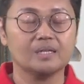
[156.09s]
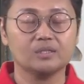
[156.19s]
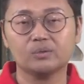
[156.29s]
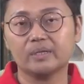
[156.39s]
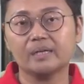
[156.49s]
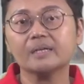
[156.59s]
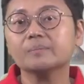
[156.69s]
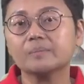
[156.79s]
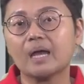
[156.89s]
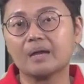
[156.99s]
today
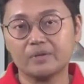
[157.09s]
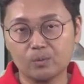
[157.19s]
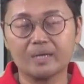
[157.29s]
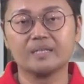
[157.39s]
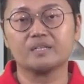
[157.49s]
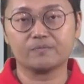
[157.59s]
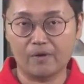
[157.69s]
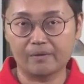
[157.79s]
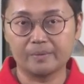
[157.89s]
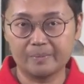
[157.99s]
everyone is
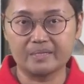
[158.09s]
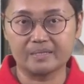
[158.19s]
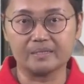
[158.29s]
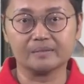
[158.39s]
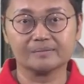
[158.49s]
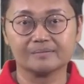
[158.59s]
very busy.